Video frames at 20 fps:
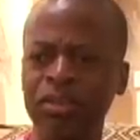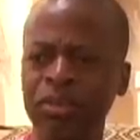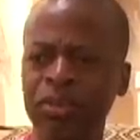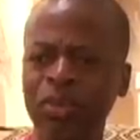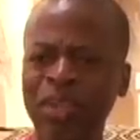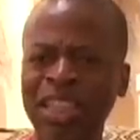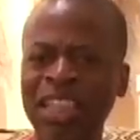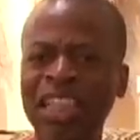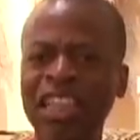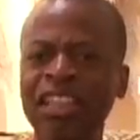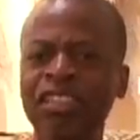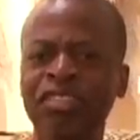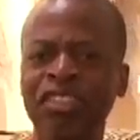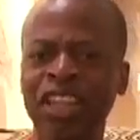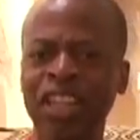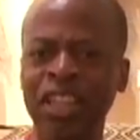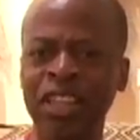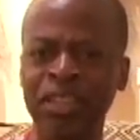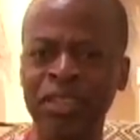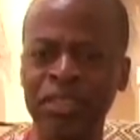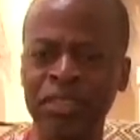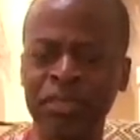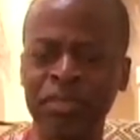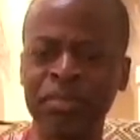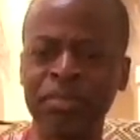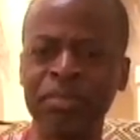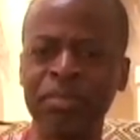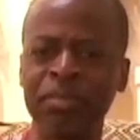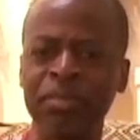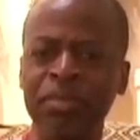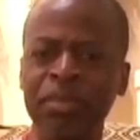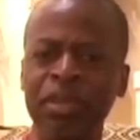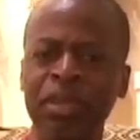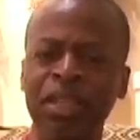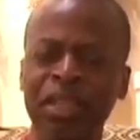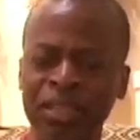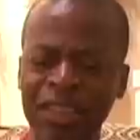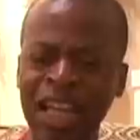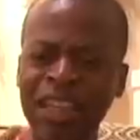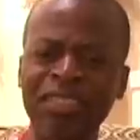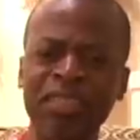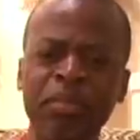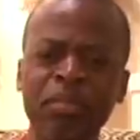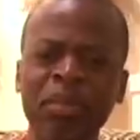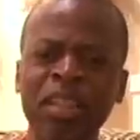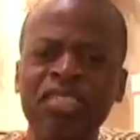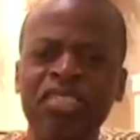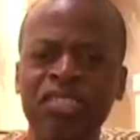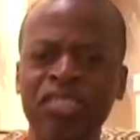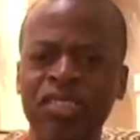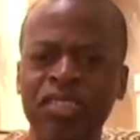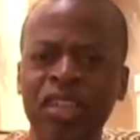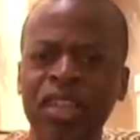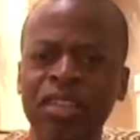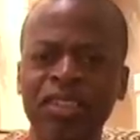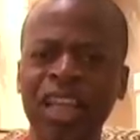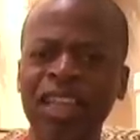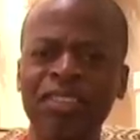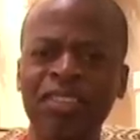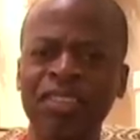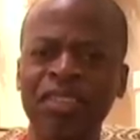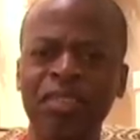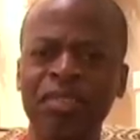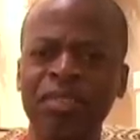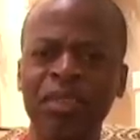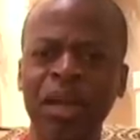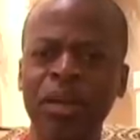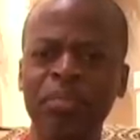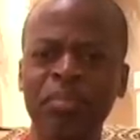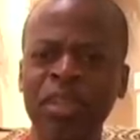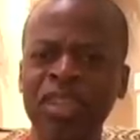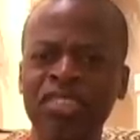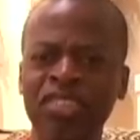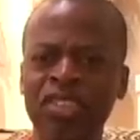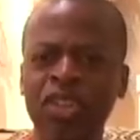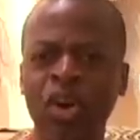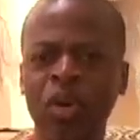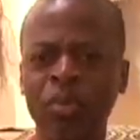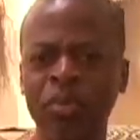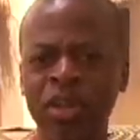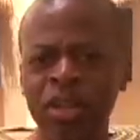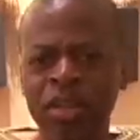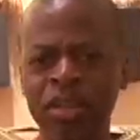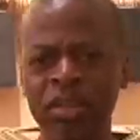we live in. That's a misnomer.